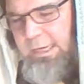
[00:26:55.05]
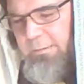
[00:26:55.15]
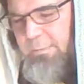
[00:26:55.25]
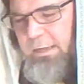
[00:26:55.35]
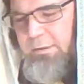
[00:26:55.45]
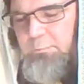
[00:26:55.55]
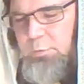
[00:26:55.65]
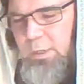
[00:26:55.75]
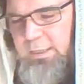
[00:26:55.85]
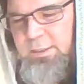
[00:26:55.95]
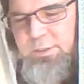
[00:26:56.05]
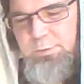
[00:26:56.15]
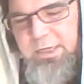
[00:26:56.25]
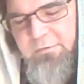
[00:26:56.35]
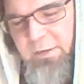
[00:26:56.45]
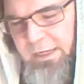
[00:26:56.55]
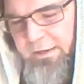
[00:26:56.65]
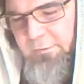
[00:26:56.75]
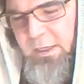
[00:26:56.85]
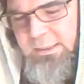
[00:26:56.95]
amen, that brought the tree of
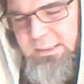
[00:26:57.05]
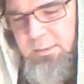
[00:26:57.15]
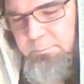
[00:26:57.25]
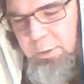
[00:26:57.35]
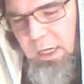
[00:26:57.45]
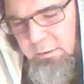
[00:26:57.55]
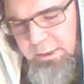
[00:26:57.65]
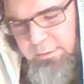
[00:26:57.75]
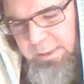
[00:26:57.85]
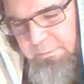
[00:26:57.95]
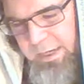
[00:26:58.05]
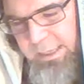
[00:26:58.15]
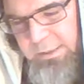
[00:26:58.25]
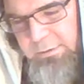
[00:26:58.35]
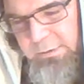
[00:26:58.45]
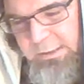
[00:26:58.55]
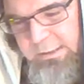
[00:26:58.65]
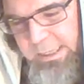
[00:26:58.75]
life symbolically back to us,